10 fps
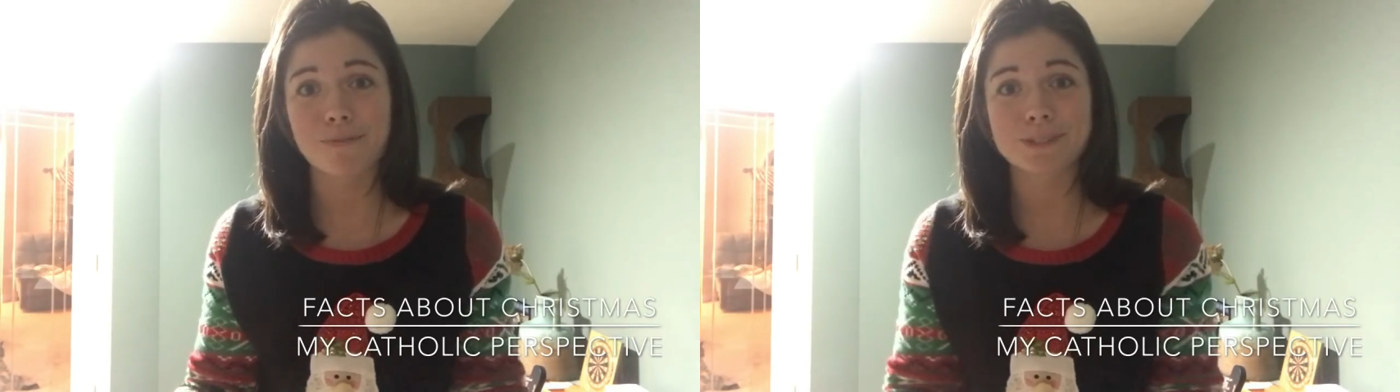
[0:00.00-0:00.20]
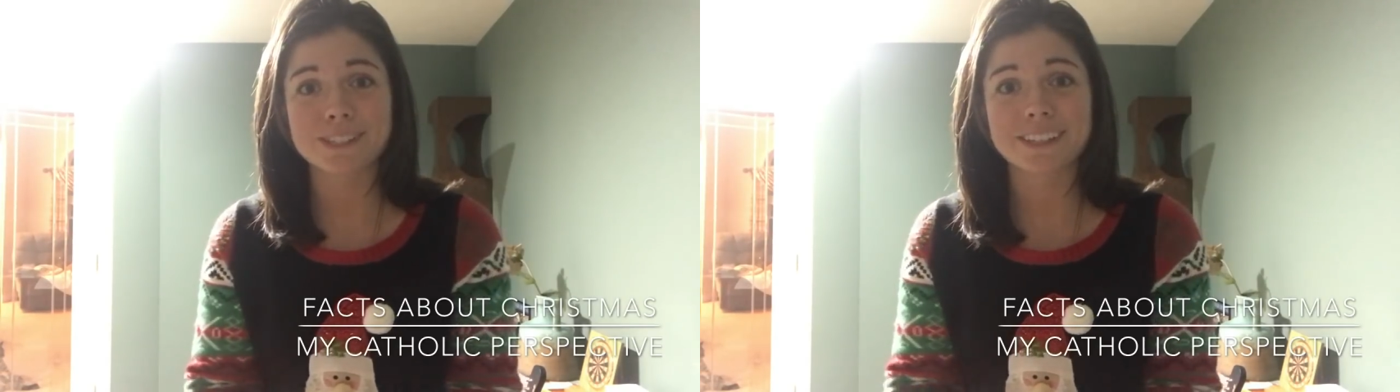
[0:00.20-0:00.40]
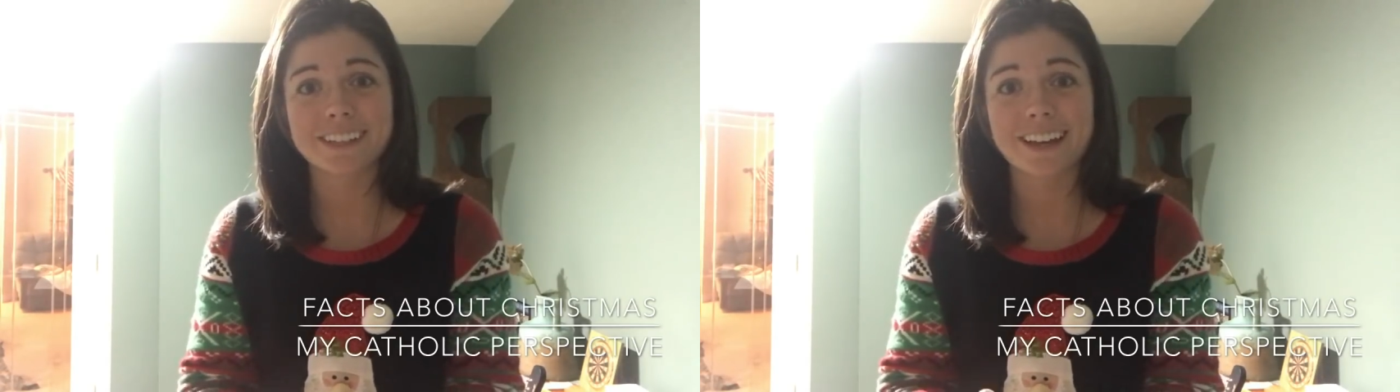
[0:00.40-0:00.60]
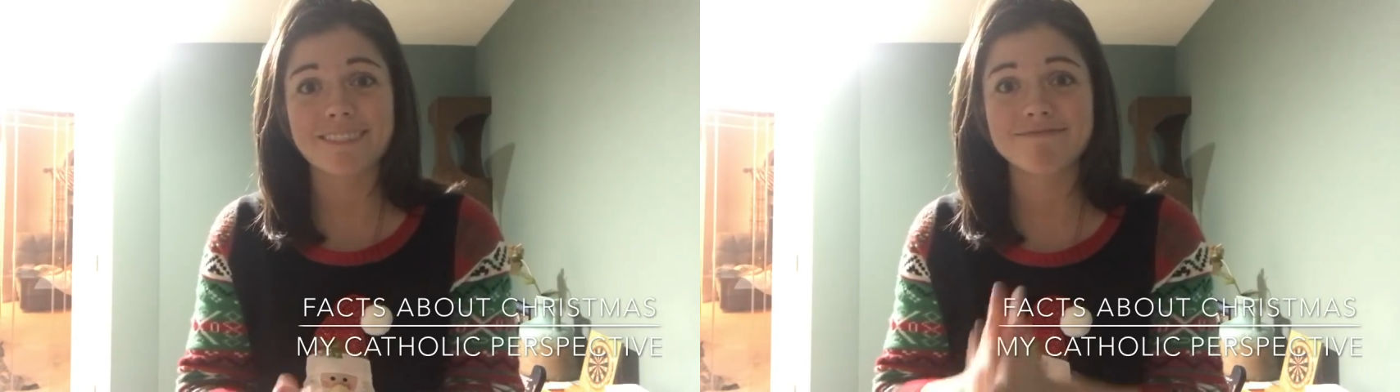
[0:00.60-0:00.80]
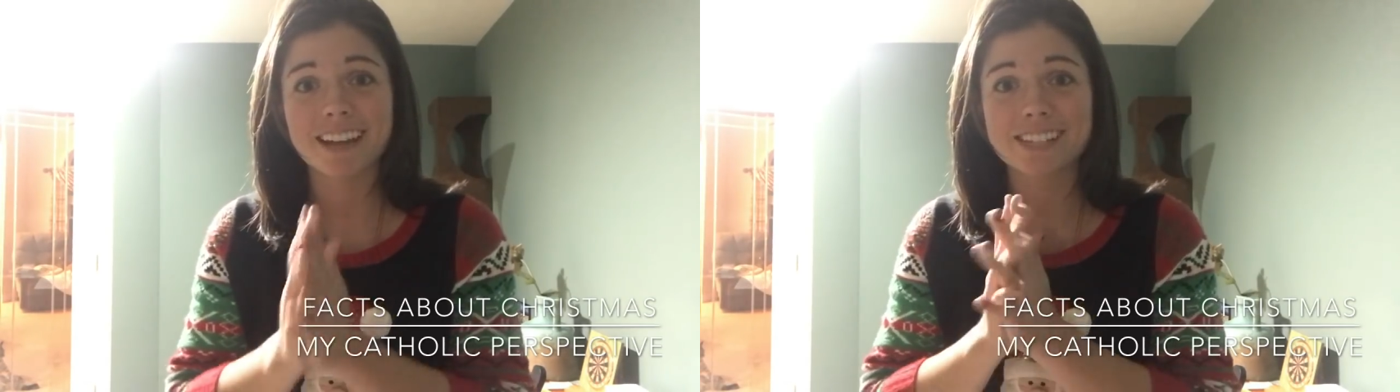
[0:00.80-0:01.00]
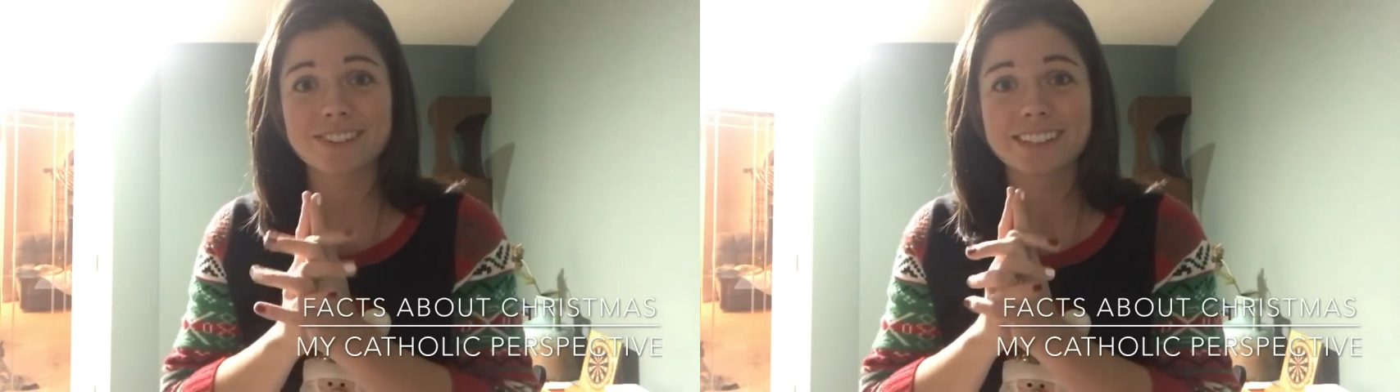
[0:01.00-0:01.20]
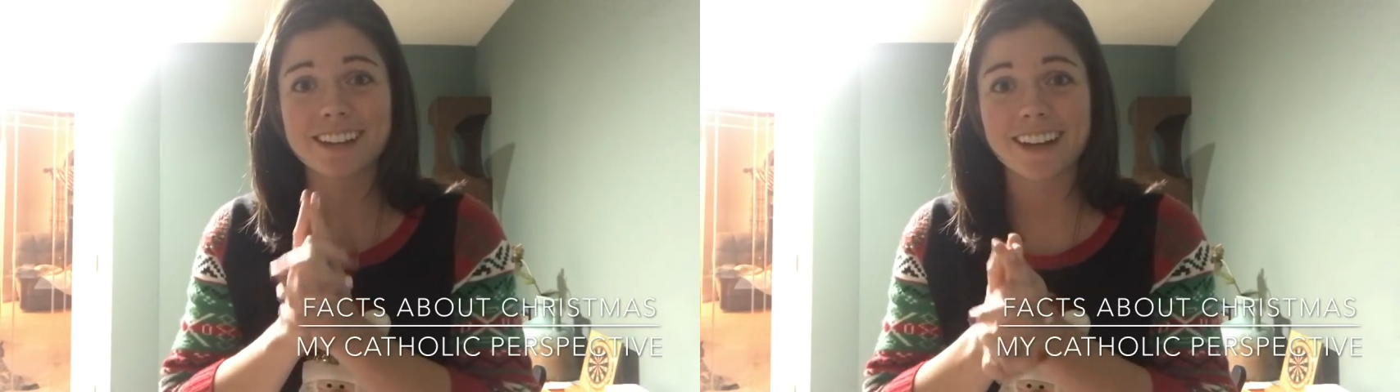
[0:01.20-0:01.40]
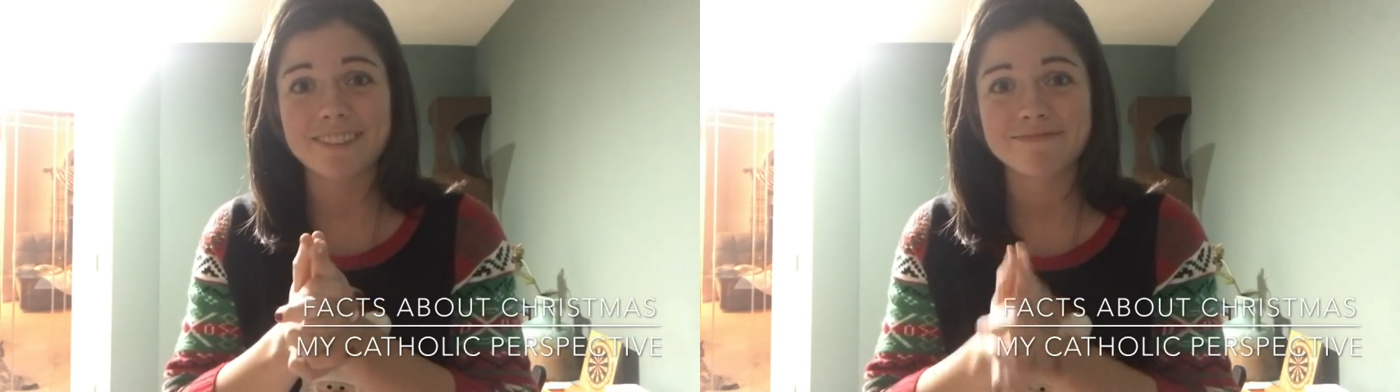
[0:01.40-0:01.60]
Hope to see you again next week,
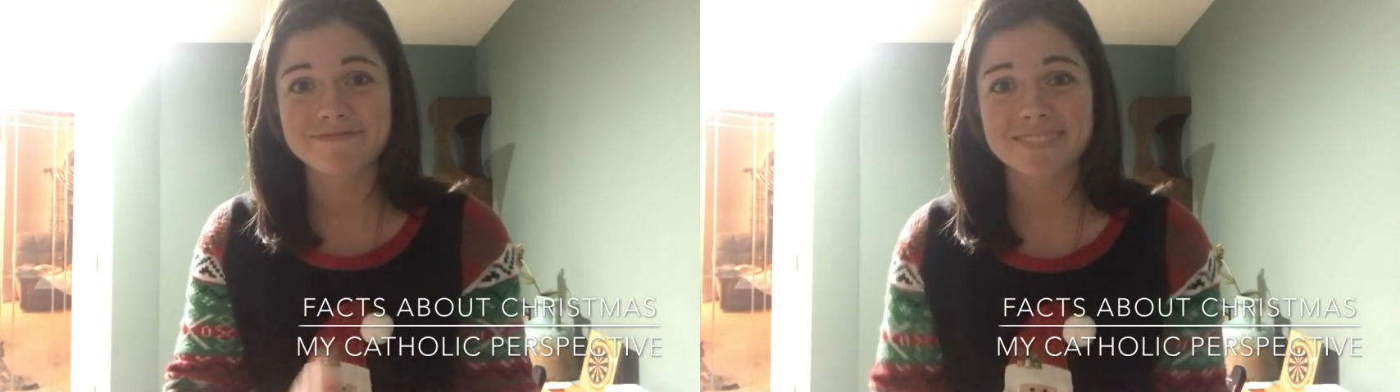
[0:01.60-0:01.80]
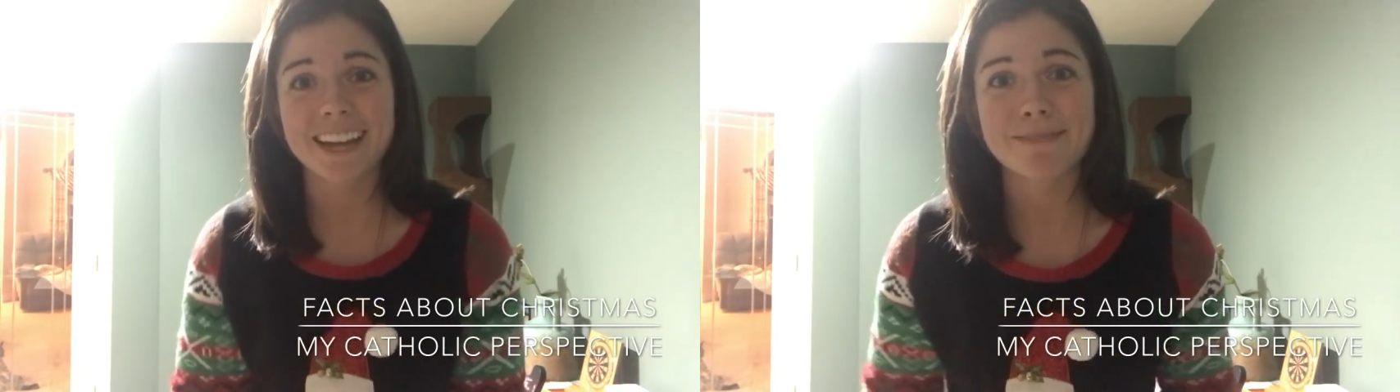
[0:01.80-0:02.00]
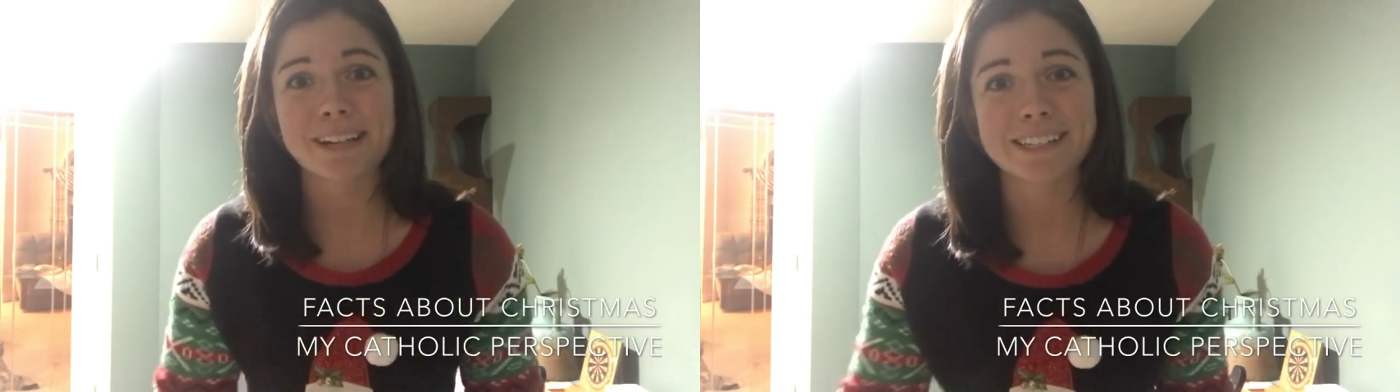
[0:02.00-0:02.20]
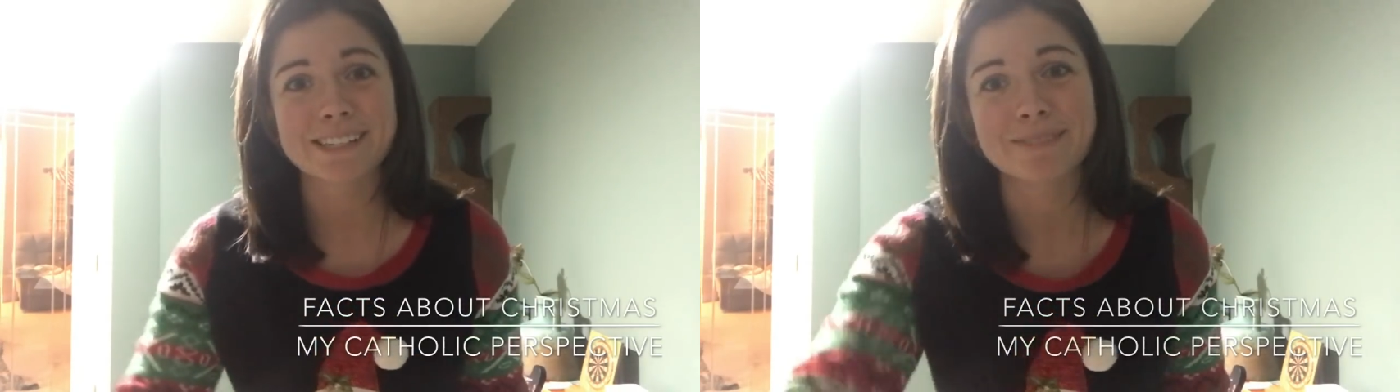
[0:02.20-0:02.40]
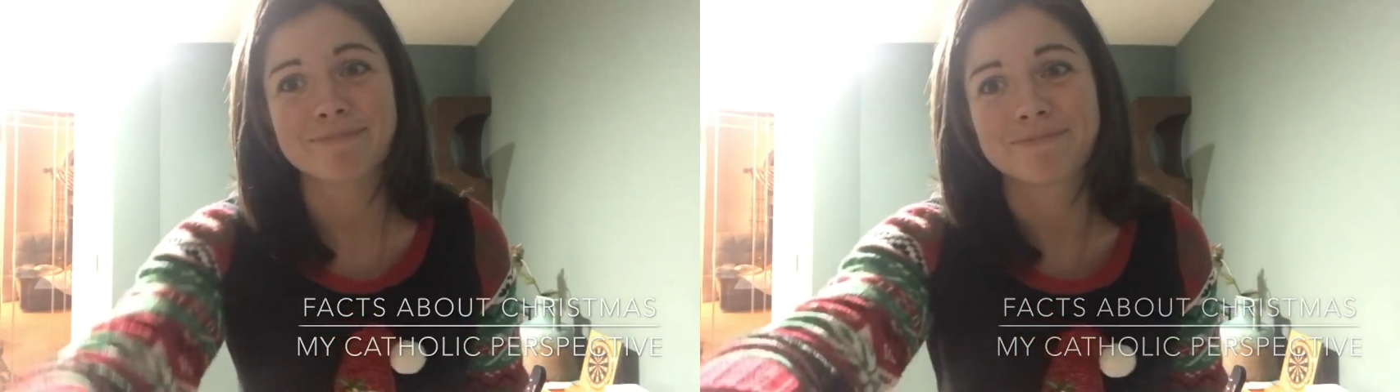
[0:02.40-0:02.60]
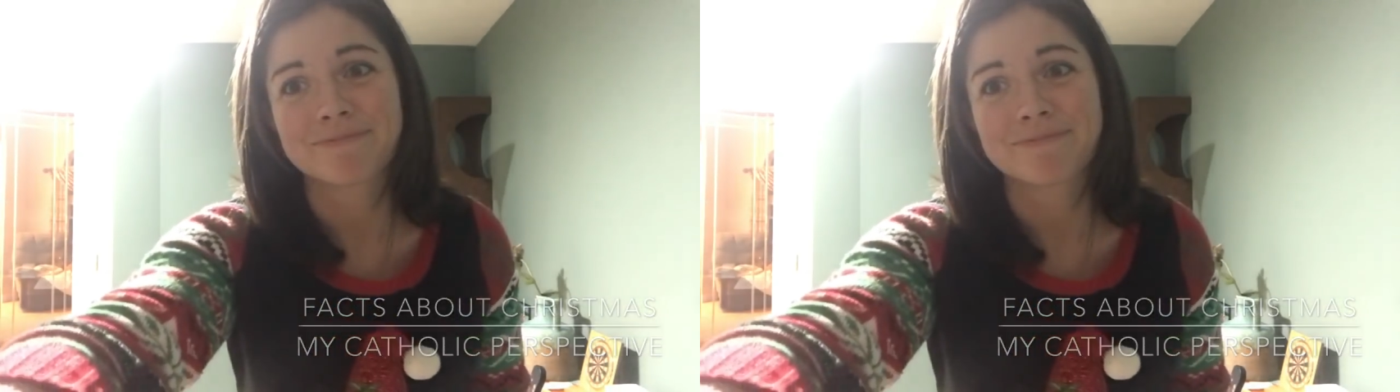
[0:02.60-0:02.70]
Sunday. God bless.